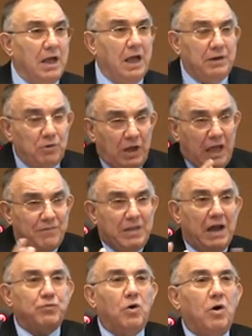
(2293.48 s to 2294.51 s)
And you have,
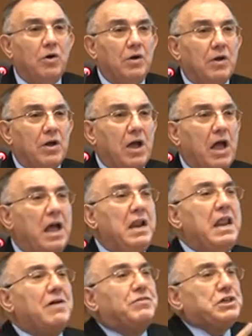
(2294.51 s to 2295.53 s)
therefore, a
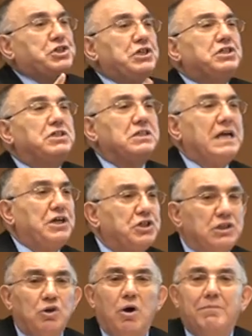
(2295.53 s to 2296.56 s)
leveraged
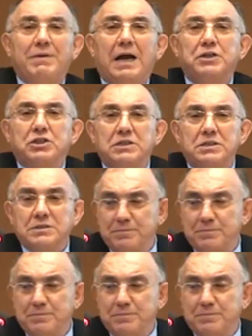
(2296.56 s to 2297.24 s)
international operation.